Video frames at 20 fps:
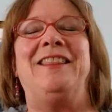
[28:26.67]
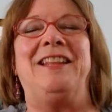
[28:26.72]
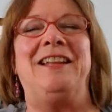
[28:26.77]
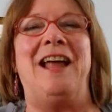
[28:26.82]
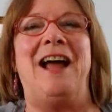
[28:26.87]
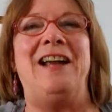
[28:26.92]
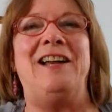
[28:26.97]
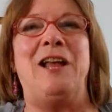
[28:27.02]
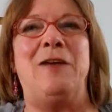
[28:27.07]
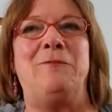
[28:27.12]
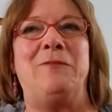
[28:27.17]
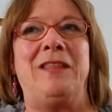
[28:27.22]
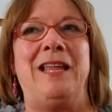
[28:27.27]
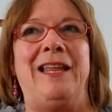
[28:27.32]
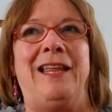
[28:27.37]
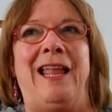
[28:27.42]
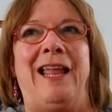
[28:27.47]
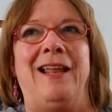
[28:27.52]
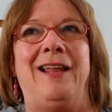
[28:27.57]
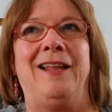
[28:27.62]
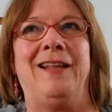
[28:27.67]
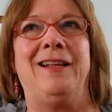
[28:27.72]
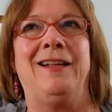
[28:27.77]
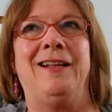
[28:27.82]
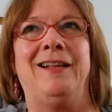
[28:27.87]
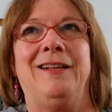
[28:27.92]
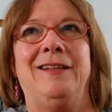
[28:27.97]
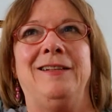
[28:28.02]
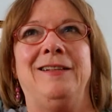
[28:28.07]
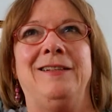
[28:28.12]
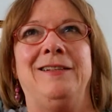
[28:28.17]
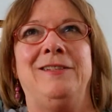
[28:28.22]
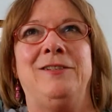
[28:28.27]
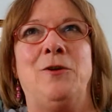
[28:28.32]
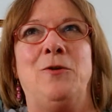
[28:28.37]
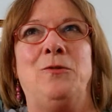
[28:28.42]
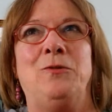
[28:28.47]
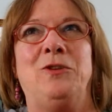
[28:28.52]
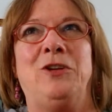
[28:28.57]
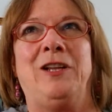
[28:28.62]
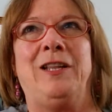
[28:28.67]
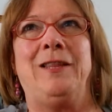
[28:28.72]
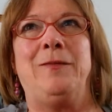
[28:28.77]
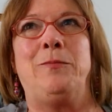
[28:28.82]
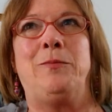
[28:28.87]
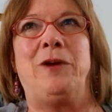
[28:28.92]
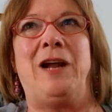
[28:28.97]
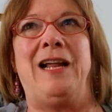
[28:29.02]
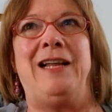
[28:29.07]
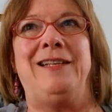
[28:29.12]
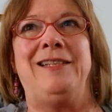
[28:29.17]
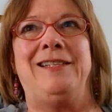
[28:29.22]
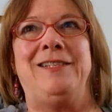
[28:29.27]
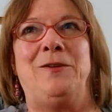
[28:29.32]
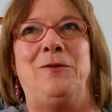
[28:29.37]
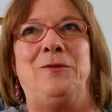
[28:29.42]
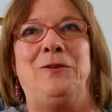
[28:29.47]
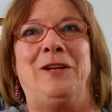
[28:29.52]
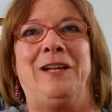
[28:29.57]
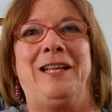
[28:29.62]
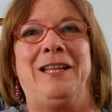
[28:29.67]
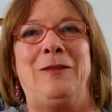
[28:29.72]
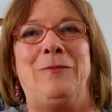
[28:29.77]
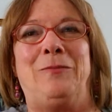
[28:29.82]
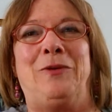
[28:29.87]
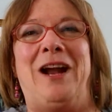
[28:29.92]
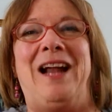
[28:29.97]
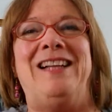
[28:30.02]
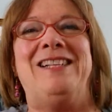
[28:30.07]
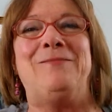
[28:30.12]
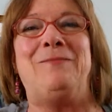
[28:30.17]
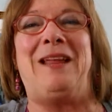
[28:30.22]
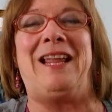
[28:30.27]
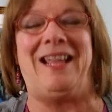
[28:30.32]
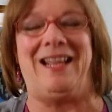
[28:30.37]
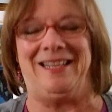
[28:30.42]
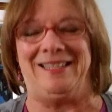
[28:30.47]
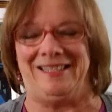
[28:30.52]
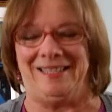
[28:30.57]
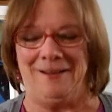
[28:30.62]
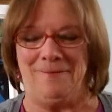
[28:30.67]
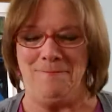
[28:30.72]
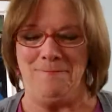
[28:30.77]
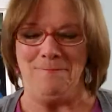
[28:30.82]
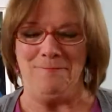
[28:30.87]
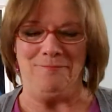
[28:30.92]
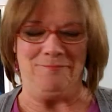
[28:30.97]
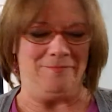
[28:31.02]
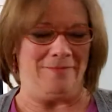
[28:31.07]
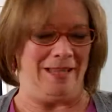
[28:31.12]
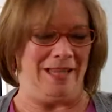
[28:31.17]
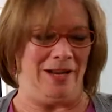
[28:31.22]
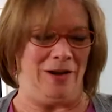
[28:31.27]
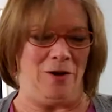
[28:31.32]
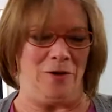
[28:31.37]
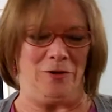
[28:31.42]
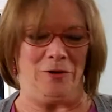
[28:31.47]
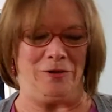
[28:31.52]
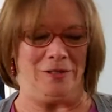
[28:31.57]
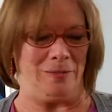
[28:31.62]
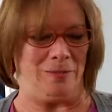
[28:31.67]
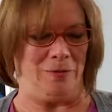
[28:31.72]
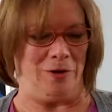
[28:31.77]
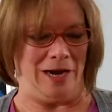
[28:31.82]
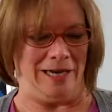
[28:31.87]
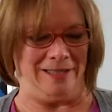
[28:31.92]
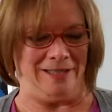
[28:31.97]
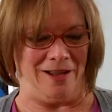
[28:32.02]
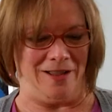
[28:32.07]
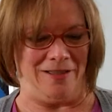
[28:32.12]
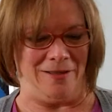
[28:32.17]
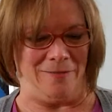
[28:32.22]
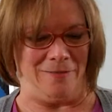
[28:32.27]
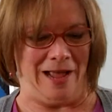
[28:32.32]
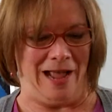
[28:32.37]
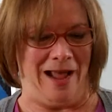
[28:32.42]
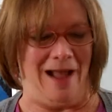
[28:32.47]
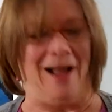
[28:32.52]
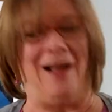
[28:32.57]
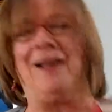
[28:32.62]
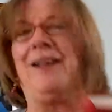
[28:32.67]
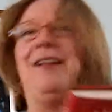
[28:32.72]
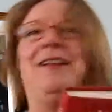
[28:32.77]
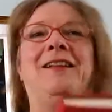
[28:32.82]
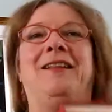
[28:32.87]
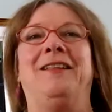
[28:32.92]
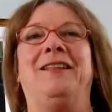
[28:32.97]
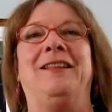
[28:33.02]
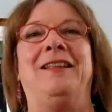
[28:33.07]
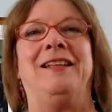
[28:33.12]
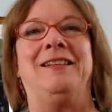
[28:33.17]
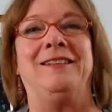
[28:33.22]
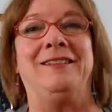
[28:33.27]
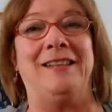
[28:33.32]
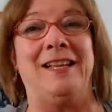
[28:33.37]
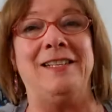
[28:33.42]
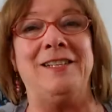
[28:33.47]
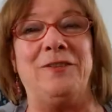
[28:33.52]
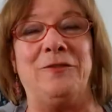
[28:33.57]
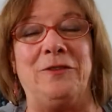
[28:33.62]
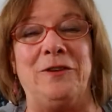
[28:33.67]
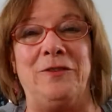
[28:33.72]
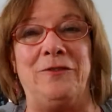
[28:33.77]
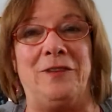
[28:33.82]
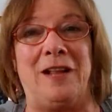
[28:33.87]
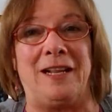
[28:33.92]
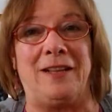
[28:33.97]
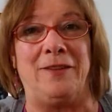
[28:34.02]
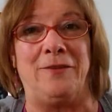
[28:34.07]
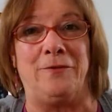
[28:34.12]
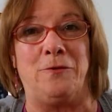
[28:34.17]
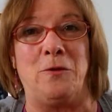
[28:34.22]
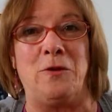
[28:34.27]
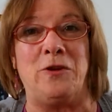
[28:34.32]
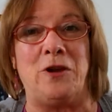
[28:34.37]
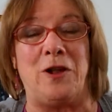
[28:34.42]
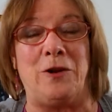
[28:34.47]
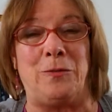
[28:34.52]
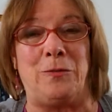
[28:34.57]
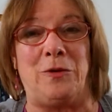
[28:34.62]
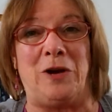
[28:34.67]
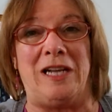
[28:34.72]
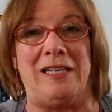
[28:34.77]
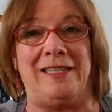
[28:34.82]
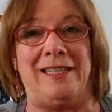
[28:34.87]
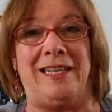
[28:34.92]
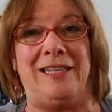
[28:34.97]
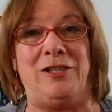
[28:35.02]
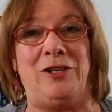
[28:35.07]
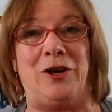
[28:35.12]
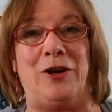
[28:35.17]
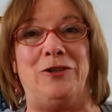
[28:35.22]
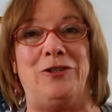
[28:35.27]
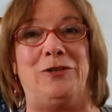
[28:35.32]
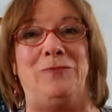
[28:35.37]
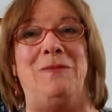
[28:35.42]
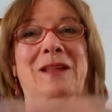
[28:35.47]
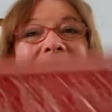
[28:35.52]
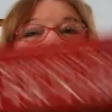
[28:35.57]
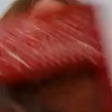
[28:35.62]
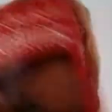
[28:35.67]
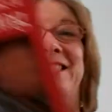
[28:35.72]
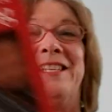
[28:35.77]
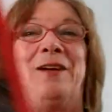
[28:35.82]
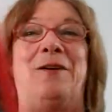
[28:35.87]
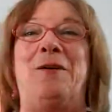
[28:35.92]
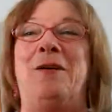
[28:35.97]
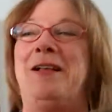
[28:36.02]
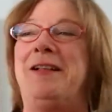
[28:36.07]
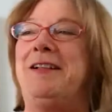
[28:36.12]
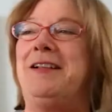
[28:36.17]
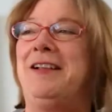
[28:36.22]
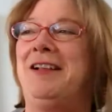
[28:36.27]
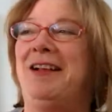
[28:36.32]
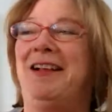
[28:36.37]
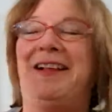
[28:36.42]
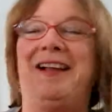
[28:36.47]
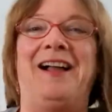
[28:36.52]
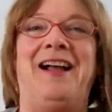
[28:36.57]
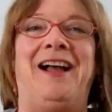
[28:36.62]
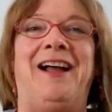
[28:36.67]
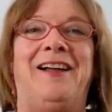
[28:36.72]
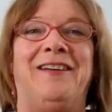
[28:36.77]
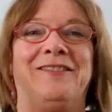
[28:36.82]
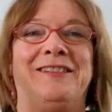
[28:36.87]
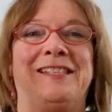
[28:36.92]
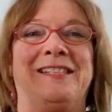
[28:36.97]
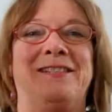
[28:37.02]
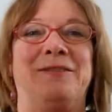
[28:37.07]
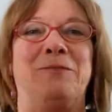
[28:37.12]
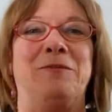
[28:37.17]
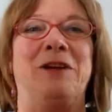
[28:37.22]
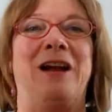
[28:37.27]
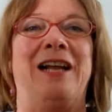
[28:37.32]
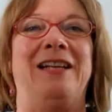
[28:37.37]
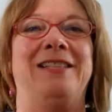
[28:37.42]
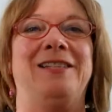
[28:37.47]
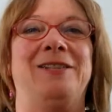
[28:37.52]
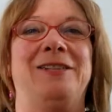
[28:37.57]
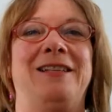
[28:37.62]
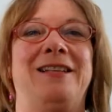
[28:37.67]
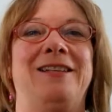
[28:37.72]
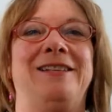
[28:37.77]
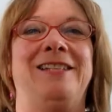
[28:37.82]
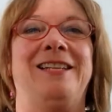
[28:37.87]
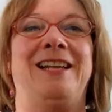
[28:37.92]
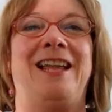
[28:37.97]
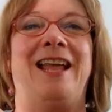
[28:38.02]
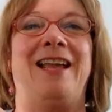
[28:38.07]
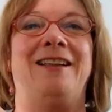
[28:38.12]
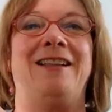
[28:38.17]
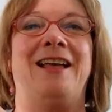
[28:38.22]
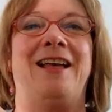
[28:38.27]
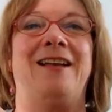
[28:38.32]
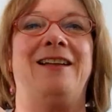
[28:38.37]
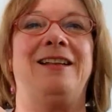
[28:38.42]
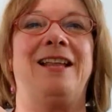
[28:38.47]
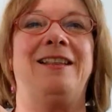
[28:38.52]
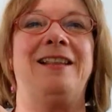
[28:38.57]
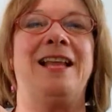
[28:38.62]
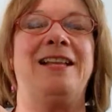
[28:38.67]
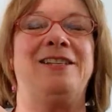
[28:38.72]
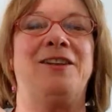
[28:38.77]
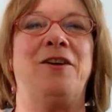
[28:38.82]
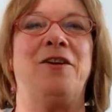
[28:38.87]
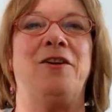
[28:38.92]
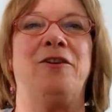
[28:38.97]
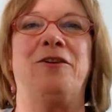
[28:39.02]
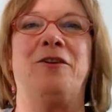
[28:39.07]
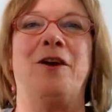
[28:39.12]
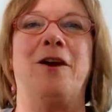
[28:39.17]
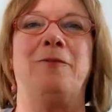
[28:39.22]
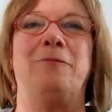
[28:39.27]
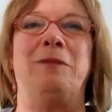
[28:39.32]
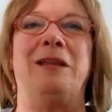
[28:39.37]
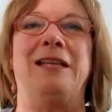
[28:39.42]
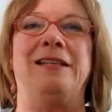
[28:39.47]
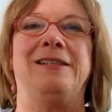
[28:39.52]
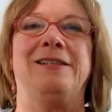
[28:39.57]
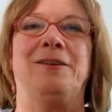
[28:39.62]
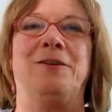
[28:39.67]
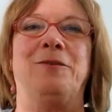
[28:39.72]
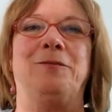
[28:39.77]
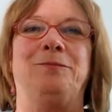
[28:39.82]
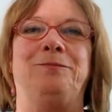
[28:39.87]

lineup thinking, don't look at the price, don't look at the price, because, you know, there's a price on the back that doesn't reflect the $4 price they charged me. So I was surprised to get that. And that's a hard copy, so